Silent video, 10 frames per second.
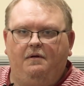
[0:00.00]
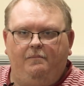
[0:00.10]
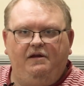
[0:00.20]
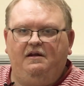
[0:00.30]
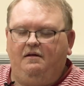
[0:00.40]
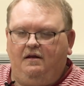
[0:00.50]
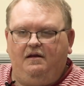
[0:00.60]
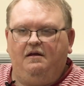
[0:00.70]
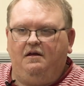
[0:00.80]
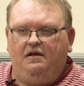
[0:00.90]
I mean,
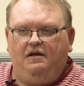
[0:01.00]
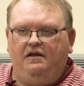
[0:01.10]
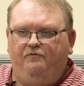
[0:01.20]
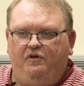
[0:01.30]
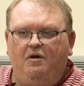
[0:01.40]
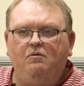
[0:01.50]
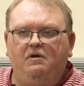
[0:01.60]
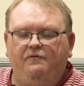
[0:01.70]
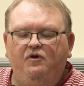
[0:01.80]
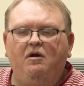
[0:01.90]
if you
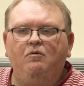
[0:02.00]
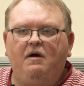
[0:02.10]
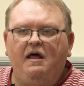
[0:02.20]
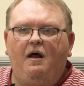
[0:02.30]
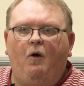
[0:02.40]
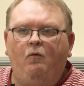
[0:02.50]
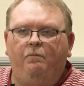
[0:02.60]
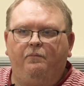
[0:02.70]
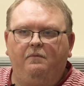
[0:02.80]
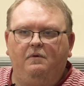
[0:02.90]
don't got
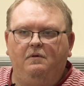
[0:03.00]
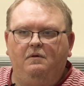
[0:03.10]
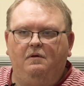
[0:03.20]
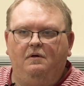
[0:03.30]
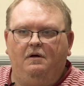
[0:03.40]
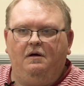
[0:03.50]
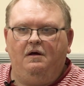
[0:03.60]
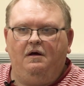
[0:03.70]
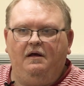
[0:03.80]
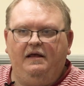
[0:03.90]
hope
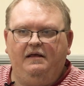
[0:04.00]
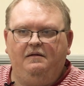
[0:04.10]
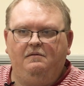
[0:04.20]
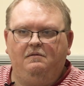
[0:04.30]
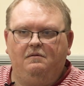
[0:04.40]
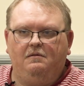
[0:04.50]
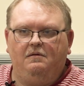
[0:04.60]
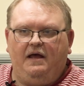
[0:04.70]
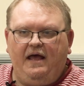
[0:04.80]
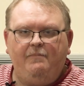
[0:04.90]
in
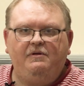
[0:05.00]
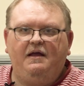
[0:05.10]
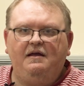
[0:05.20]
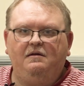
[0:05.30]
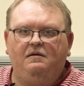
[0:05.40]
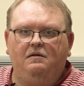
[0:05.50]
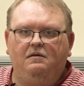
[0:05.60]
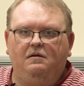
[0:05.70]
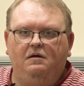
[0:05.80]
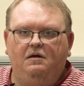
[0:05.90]
Habitat,
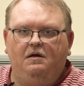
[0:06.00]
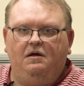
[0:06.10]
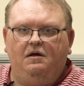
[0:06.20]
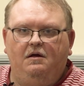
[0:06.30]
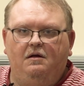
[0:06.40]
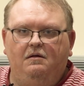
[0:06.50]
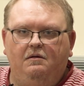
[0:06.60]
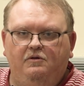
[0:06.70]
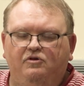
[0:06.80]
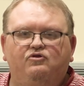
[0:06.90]

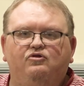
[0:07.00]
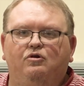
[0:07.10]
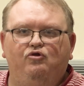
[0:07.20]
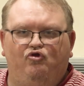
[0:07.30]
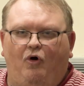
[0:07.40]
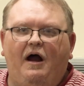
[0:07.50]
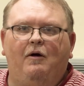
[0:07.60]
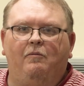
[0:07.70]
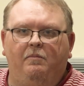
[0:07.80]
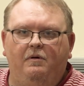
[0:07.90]
just
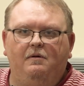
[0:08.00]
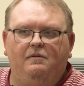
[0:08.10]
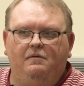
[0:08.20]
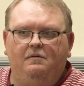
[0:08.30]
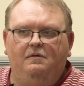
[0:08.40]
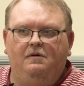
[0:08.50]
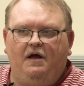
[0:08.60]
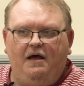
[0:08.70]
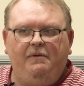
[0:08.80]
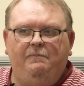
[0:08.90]
try them.
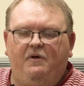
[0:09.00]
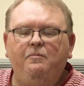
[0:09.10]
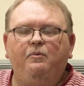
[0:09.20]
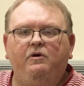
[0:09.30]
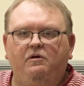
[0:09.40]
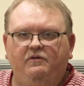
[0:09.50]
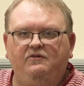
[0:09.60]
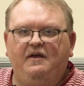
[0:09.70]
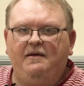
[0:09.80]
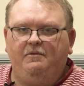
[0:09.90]
I mean, people here at
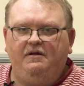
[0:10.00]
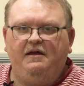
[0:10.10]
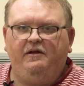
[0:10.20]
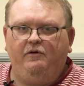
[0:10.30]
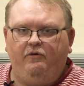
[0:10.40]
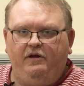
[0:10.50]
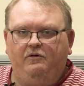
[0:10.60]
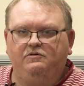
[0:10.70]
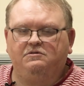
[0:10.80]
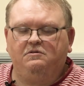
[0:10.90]
this Habitat here in
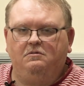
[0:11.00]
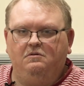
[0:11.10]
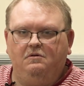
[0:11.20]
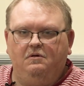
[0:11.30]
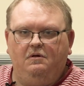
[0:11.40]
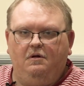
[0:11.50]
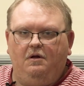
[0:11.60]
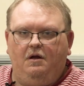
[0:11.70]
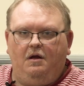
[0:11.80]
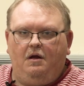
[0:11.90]
Henderson,
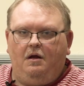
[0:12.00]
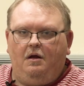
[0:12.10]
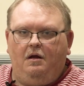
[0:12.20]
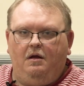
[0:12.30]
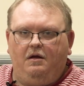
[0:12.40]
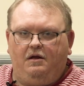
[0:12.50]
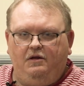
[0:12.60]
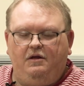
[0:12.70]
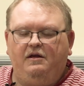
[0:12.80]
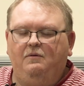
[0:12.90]

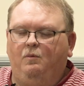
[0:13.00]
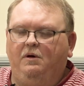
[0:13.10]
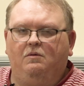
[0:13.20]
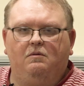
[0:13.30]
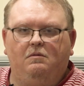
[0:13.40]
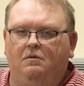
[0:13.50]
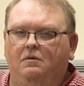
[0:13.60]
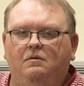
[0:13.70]
Kentucky, they will